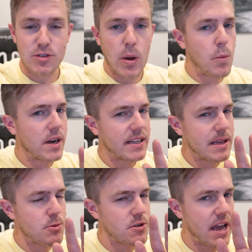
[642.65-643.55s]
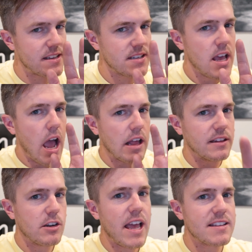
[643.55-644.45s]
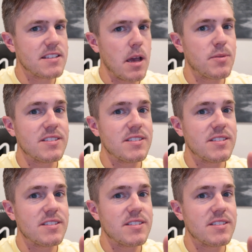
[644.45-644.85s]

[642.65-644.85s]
So I want to give you guys a little heads up.